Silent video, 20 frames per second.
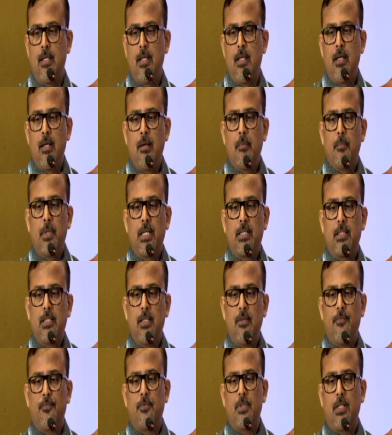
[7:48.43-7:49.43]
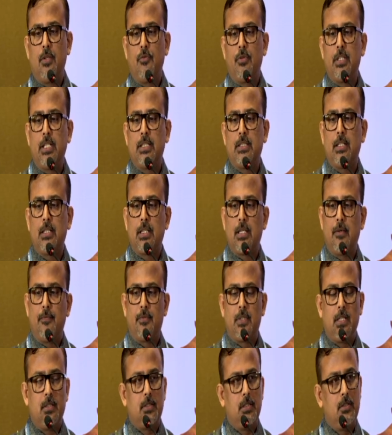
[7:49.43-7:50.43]
But if the rotator cuff
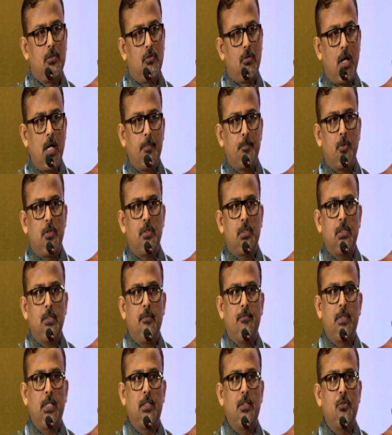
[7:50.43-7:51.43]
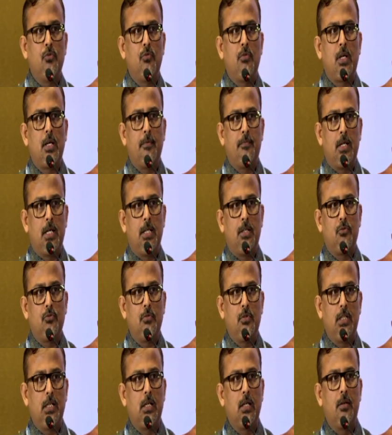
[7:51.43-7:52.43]
test is not positive, then you have, I
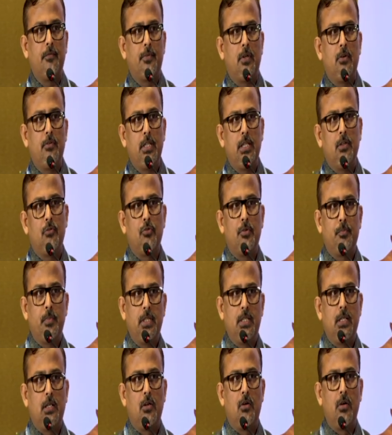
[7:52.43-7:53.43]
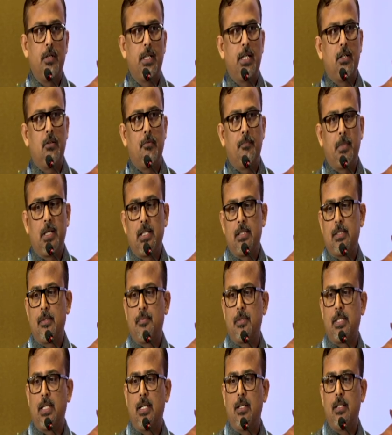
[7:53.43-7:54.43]
told the confounding could be the long head of biceps
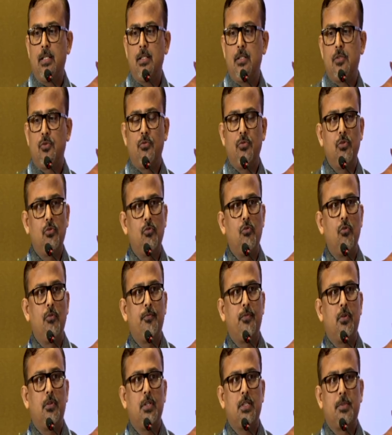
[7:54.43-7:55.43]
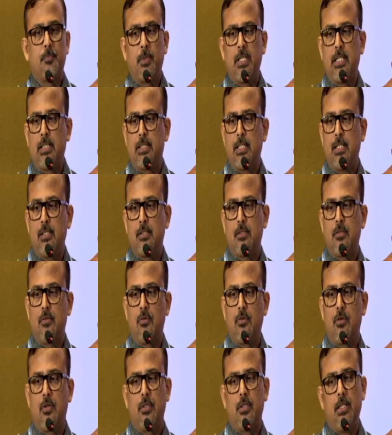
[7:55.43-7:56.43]
tendon. So you go for a speed test
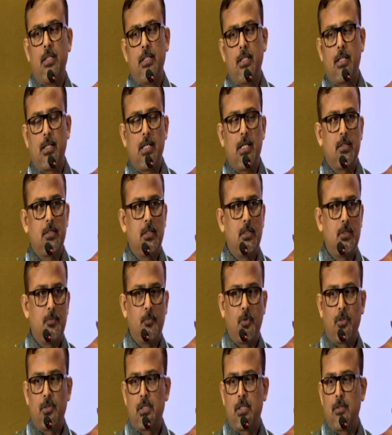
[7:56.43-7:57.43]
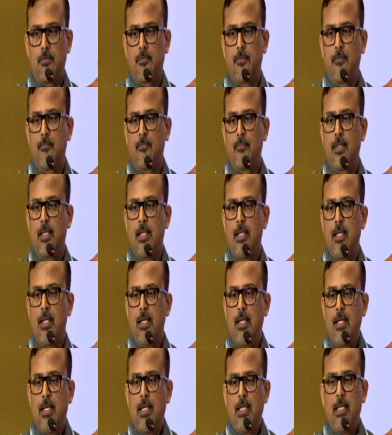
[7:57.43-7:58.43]
or the Yergason's positive.
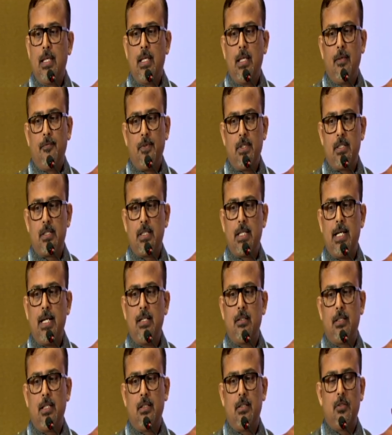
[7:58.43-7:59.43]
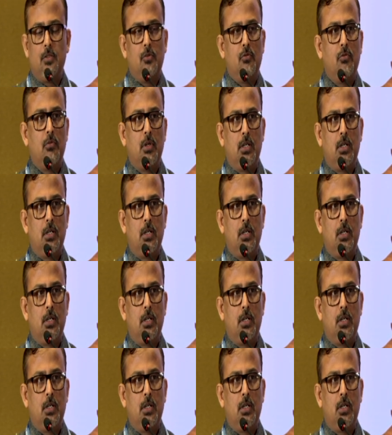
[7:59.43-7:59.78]
If it's that, then you are